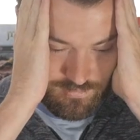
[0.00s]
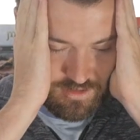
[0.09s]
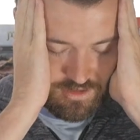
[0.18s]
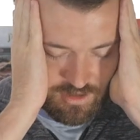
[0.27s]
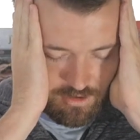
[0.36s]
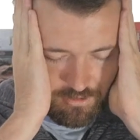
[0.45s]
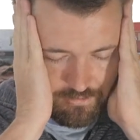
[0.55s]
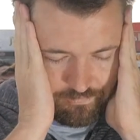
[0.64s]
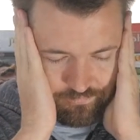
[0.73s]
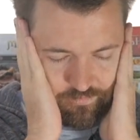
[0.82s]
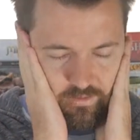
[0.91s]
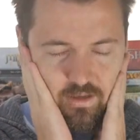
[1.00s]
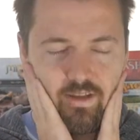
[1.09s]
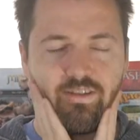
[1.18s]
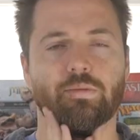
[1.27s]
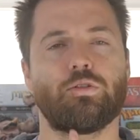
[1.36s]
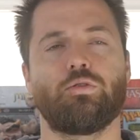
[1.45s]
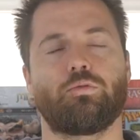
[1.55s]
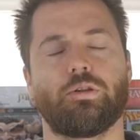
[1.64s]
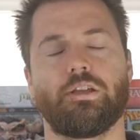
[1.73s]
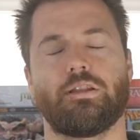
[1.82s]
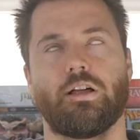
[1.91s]
So, as someone who
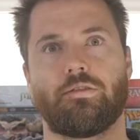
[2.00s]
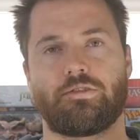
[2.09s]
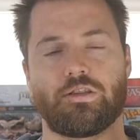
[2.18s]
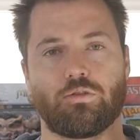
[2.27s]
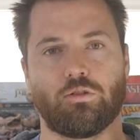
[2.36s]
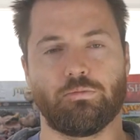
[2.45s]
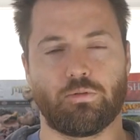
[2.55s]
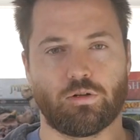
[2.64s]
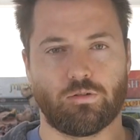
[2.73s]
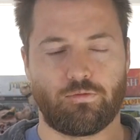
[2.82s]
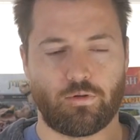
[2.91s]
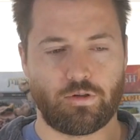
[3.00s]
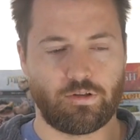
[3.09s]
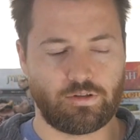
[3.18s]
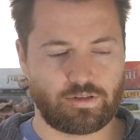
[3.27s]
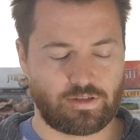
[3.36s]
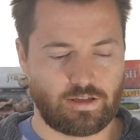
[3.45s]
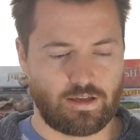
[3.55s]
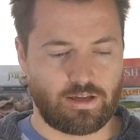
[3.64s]
really loves these old border foils,